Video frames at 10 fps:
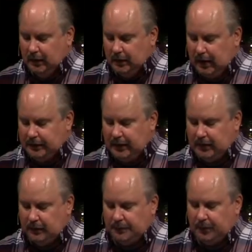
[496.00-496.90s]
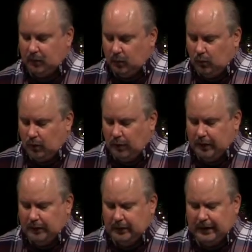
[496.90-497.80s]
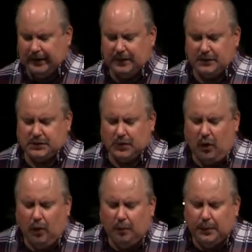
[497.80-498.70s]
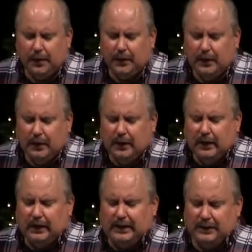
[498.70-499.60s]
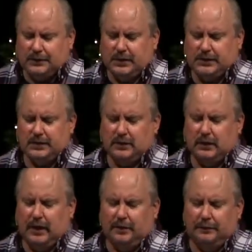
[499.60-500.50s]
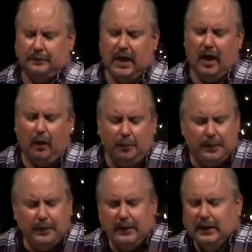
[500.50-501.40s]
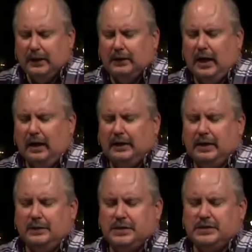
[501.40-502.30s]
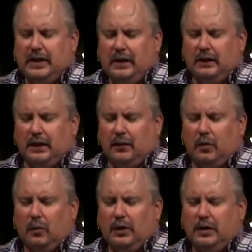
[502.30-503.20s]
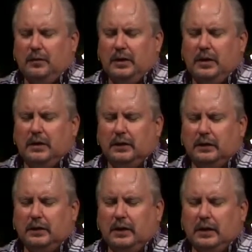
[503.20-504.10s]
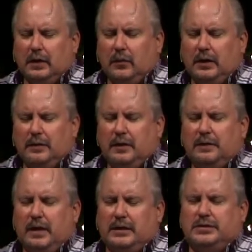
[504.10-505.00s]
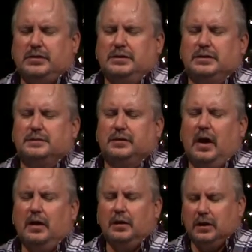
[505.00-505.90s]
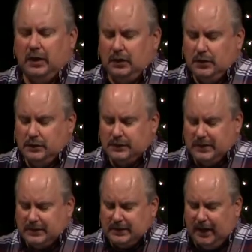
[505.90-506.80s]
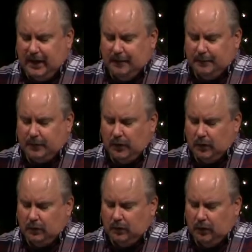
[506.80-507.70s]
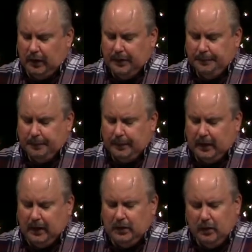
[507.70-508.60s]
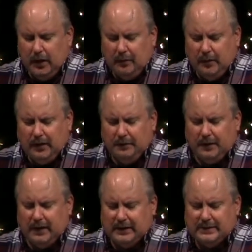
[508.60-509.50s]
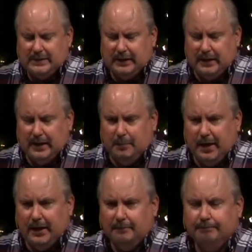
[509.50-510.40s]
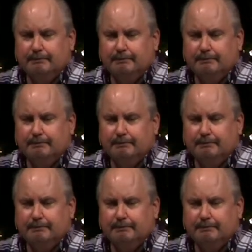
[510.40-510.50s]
God, thank you for your word and that it gives us hope. It gives us help. God, it gives us healing where we need to be healed. We give you thanks, Jesus, for how you're going to use this time for your glory. In your name we give thanks. Amen.